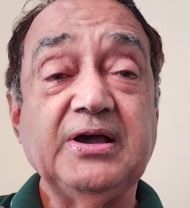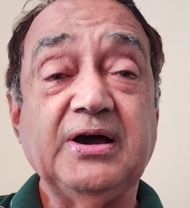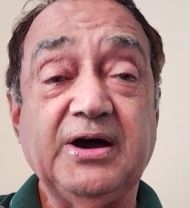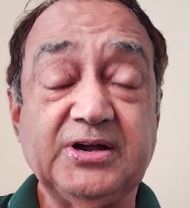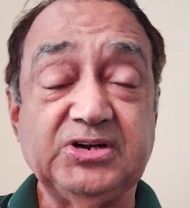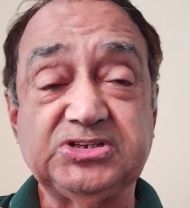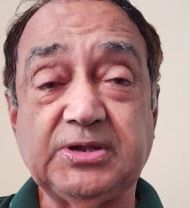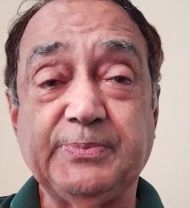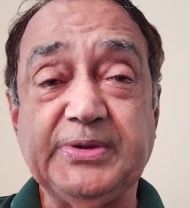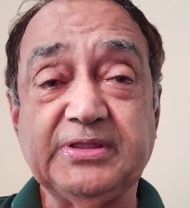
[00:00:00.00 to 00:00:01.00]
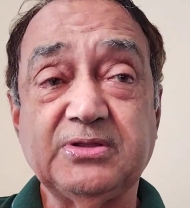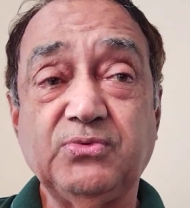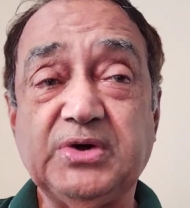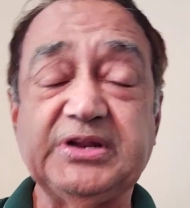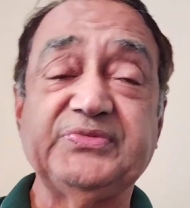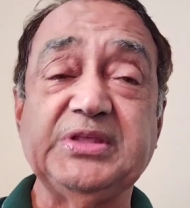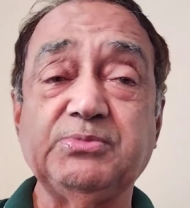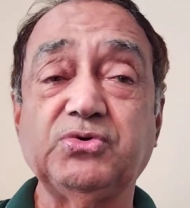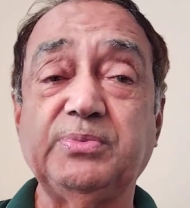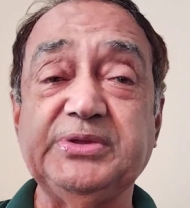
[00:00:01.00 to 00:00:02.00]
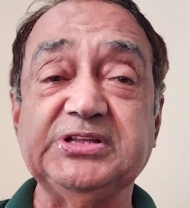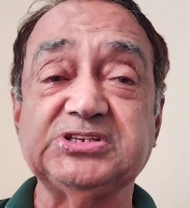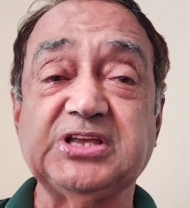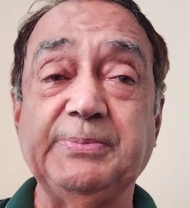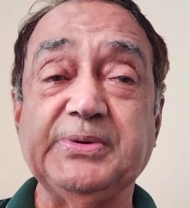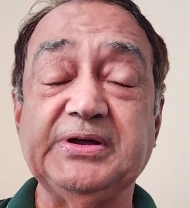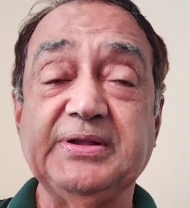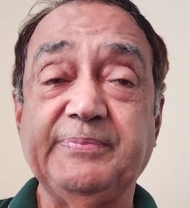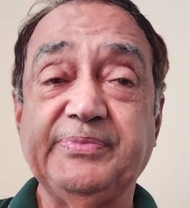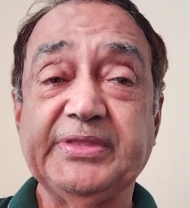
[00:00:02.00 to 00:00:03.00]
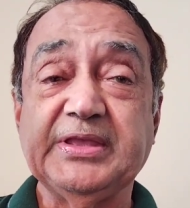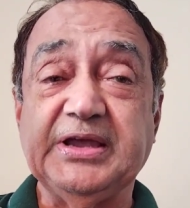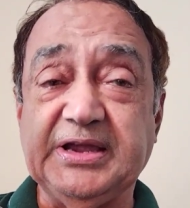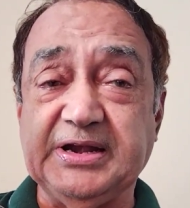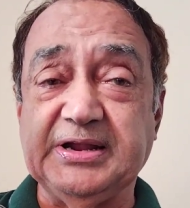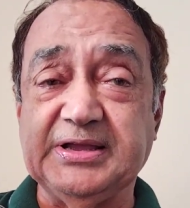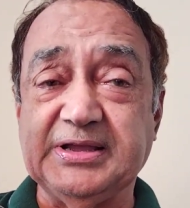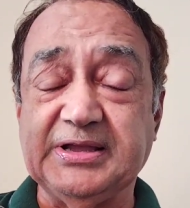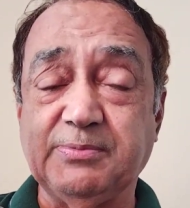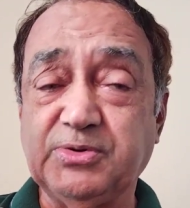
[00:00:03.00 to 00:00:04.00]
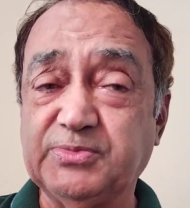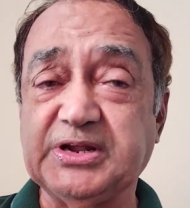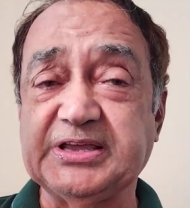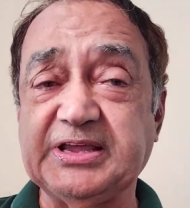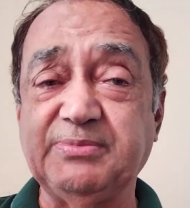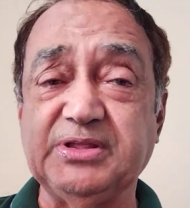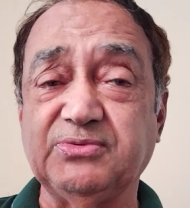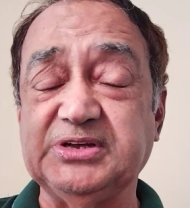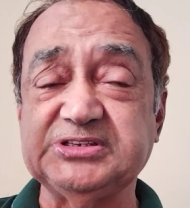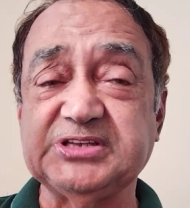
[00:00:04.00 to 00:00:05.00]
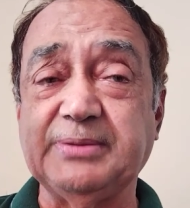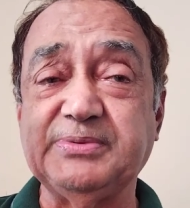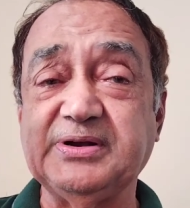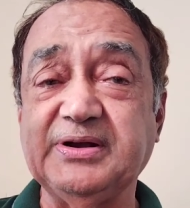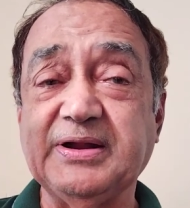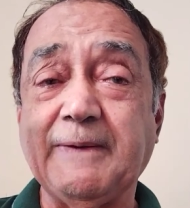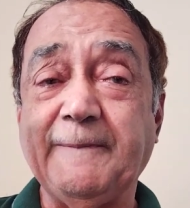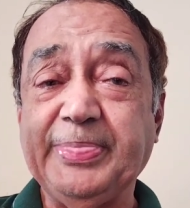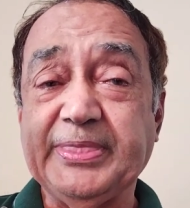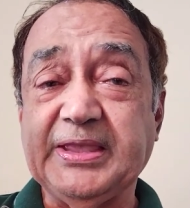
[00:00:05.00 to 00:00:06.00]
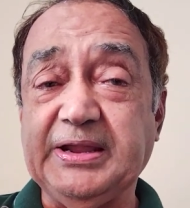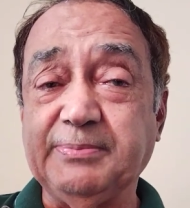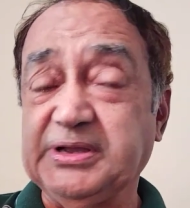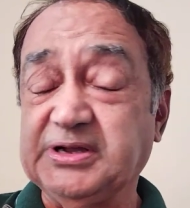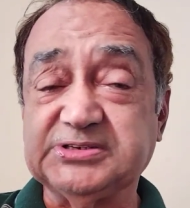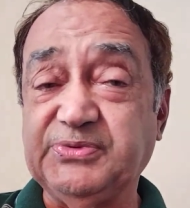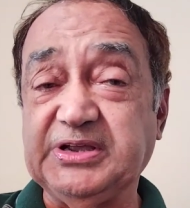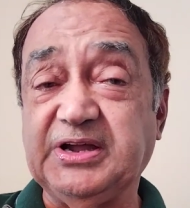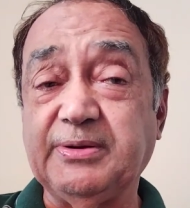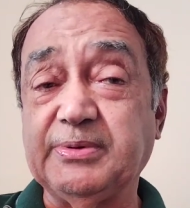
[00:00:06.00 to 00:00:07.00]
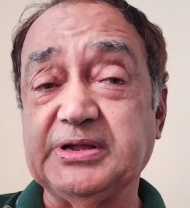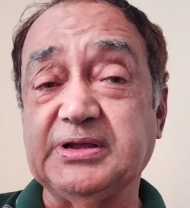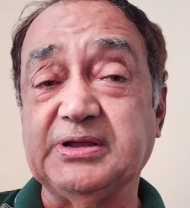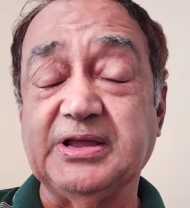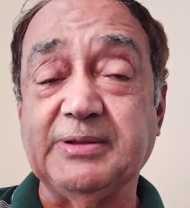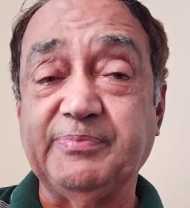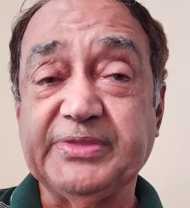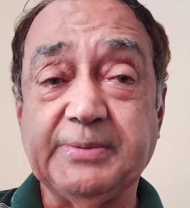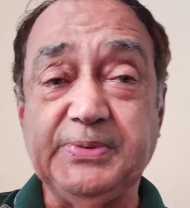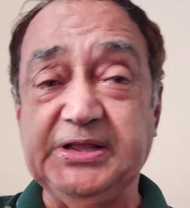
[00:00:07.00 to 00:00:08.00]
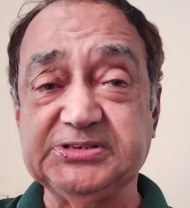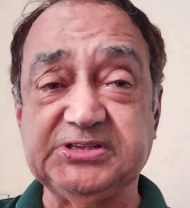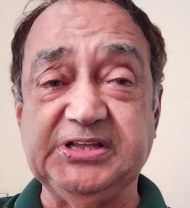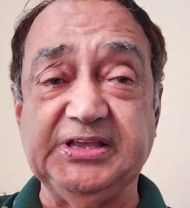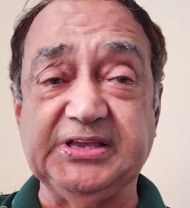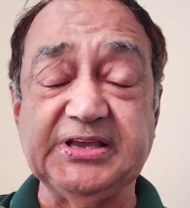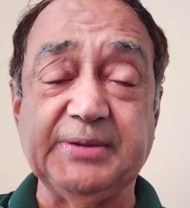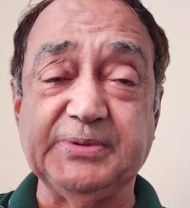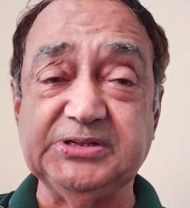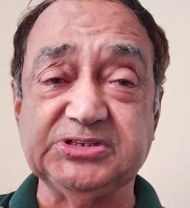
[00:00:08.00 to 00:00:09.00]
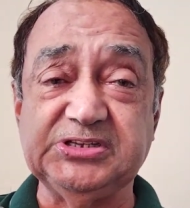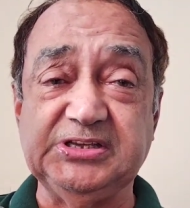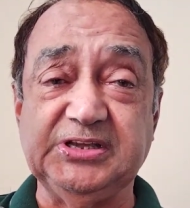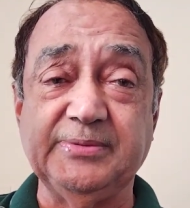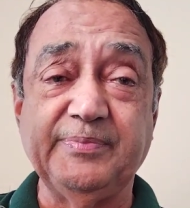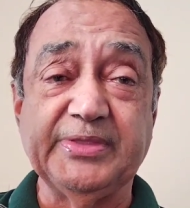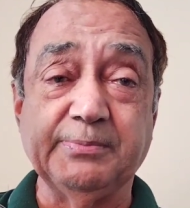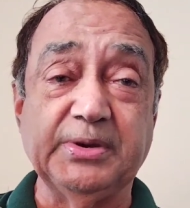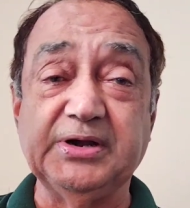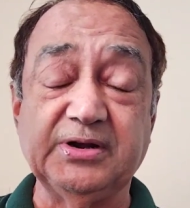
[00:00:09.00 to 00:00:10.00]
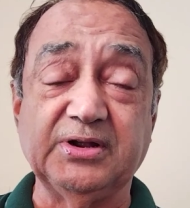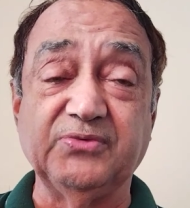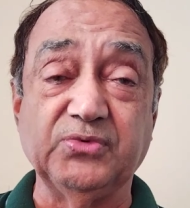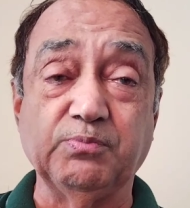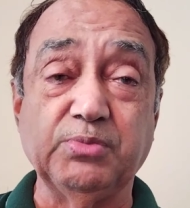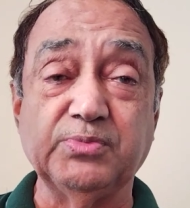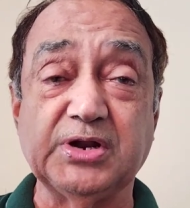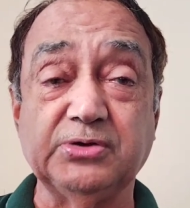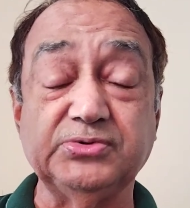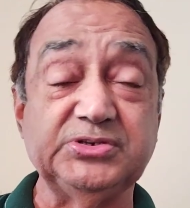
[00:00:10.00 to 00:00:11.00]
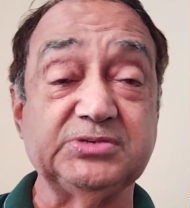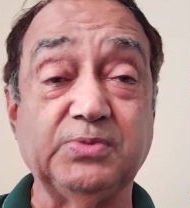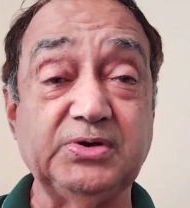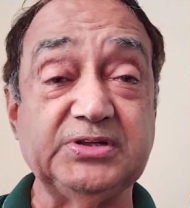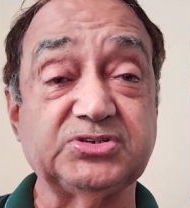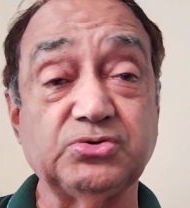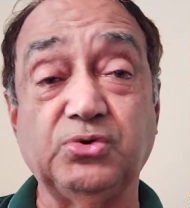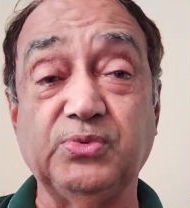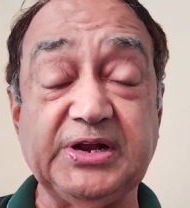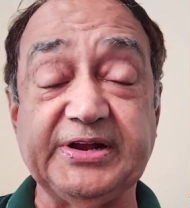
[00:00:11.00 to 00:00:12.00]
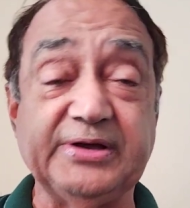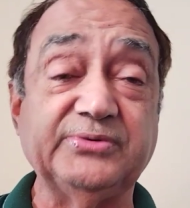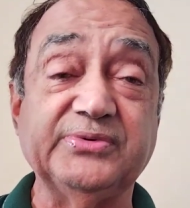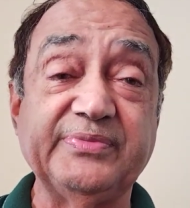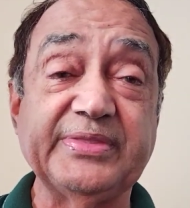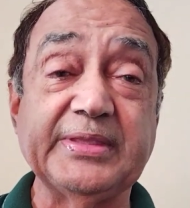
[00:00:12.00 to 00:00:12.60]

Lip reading: or Rishabh Pant. One of them could be the skipper and Bumrah can be the vice captain. And because we can't place the captaincy burden on Bumrah, who is bowling so well now.